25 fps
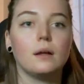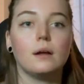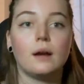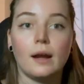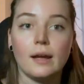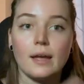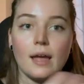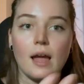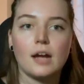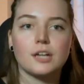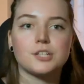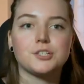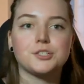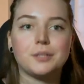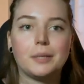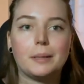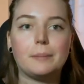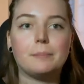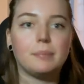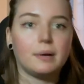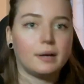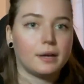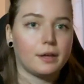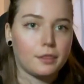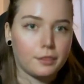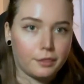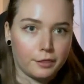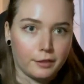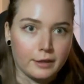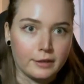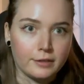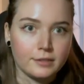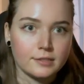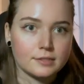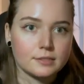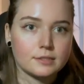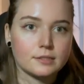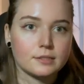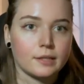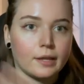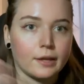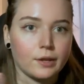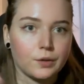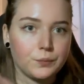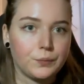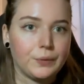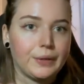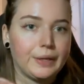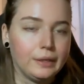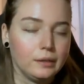actually buy things,
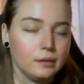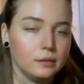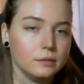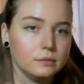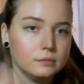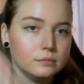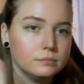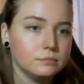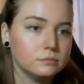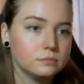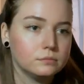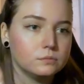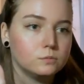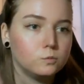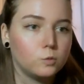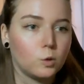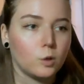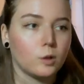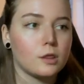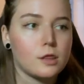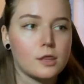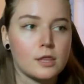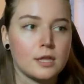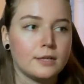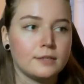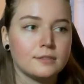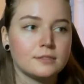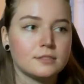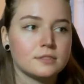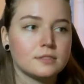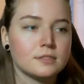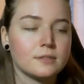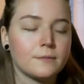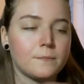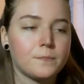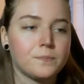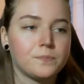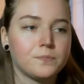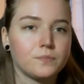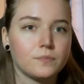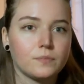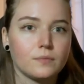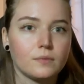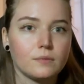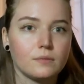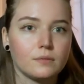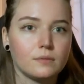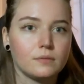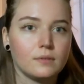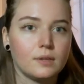real world things.
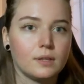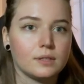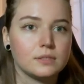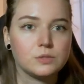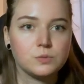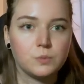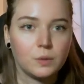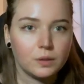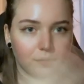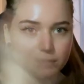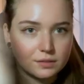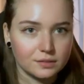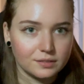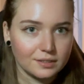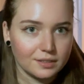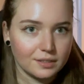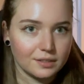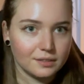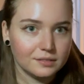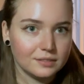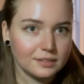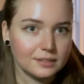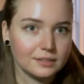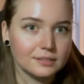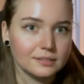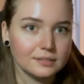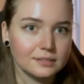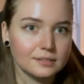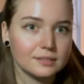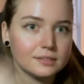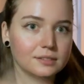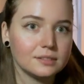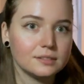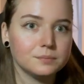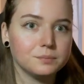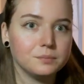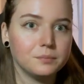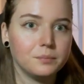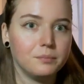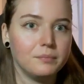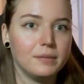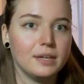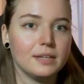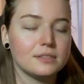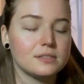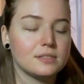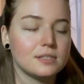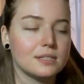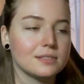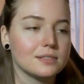That's what didn't
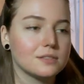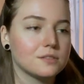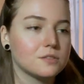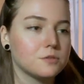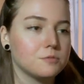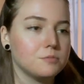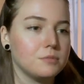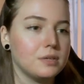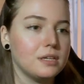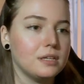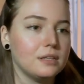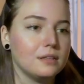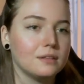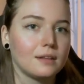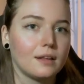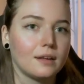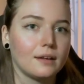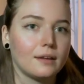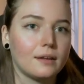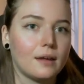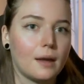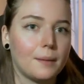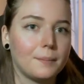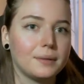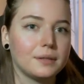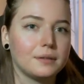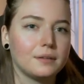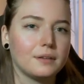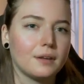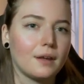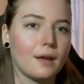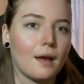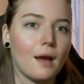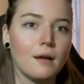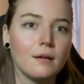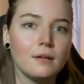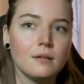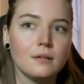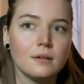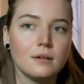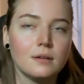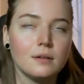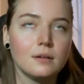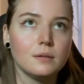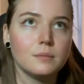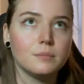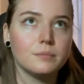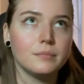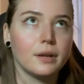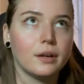make sense to me in Habitica,
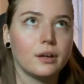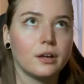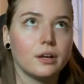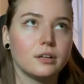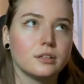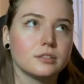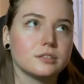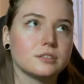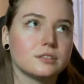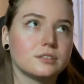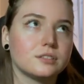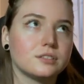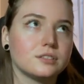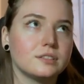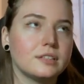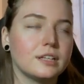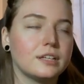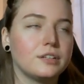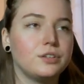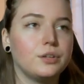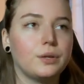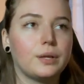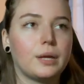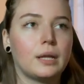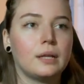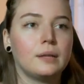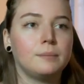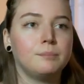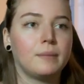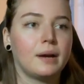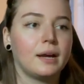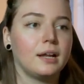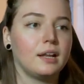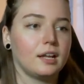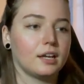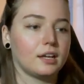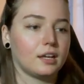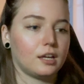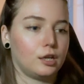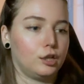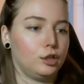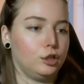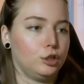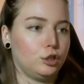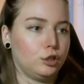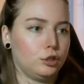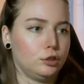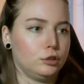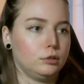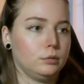because then you can buy a
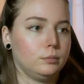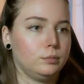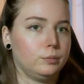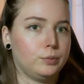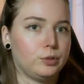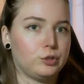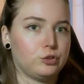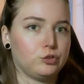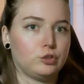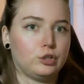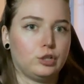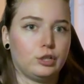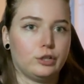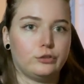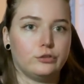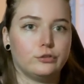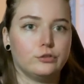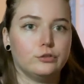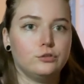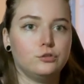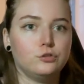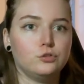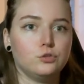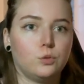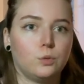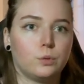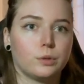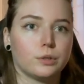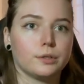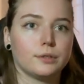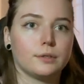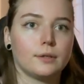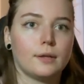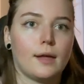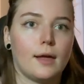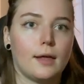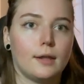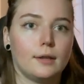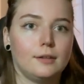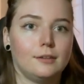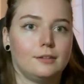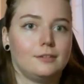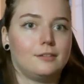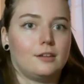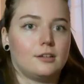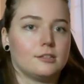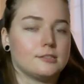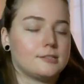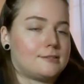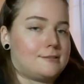little pixelated sword and it
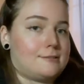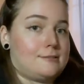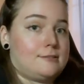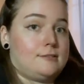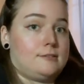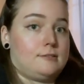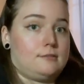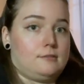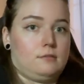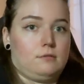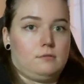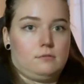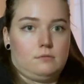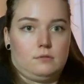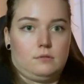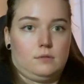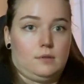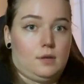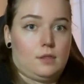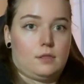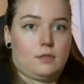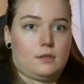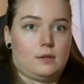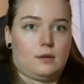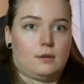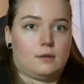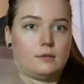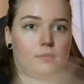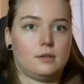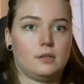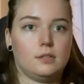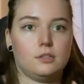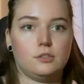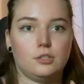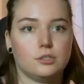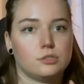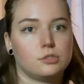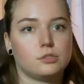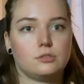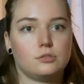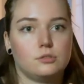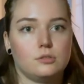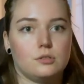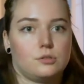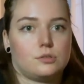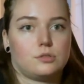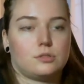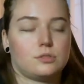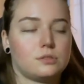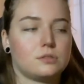does nothing. It just
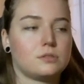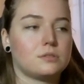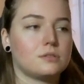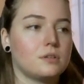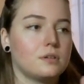looks